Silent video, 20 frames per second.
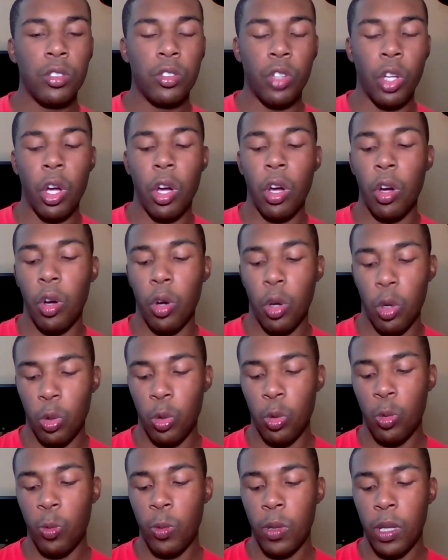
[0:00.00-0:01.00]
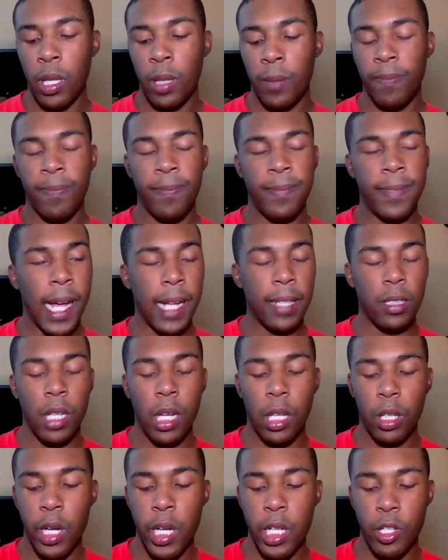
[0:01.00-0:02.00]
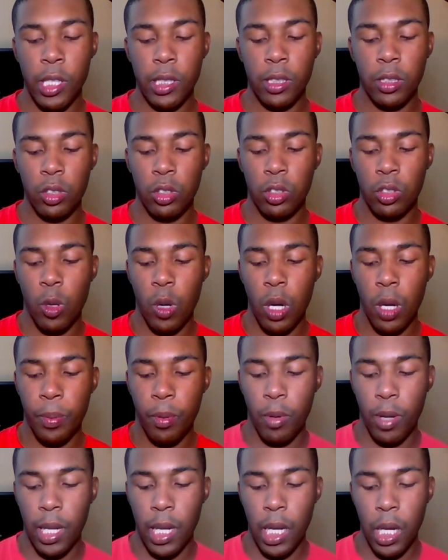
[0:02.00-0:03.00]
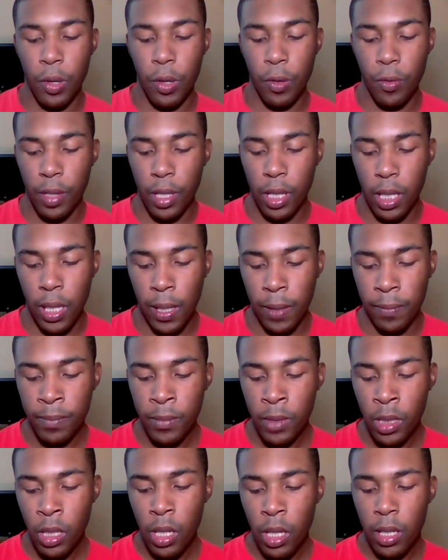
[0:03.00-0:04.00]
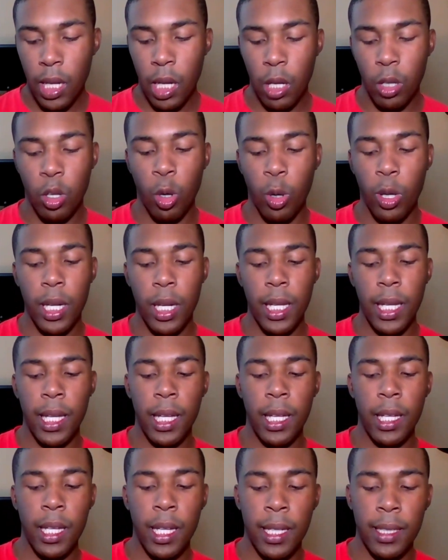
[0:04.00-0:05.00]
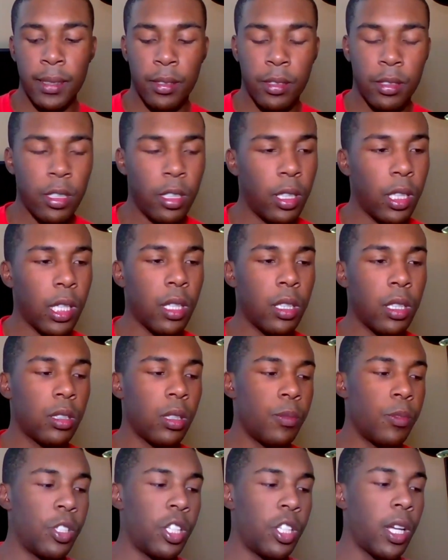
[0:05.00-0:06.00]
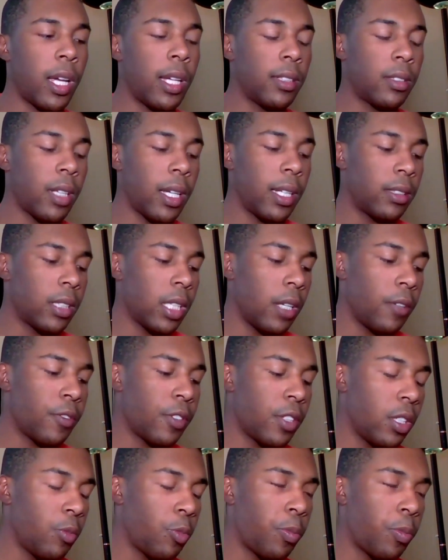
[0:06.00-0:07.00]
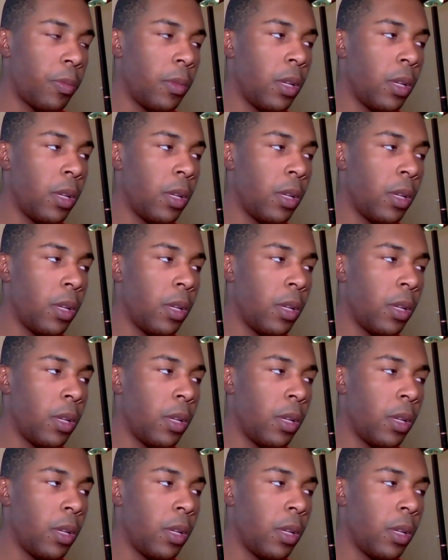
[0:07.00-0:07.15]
So that's another interesting story point and everything. Now Courtney is still looking at some JSA stuff.